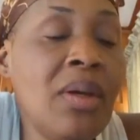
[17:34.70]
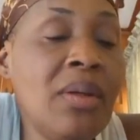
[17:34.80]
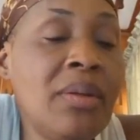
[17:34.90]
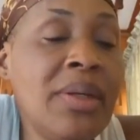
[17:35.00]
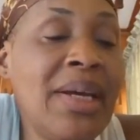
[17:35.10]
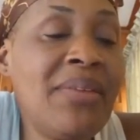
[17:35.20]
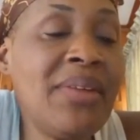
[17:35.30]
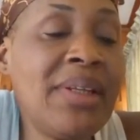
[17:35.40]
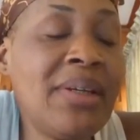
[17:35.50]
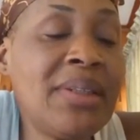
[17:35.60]
they have
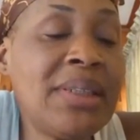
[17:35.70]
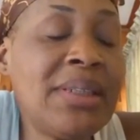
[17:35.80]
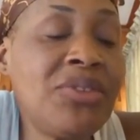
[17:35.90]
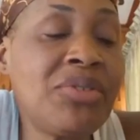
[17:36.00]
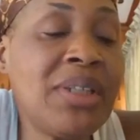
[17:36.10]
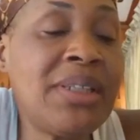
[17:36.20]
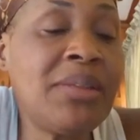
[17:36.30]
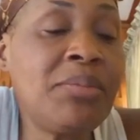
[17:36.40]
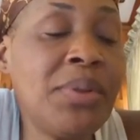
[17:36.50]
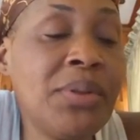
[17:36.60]
it there as an
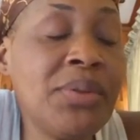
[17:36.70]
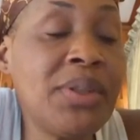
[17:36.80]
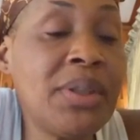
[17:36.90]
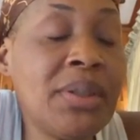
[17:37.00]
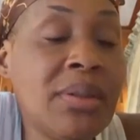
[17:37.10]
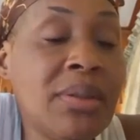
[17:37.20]
interesting post.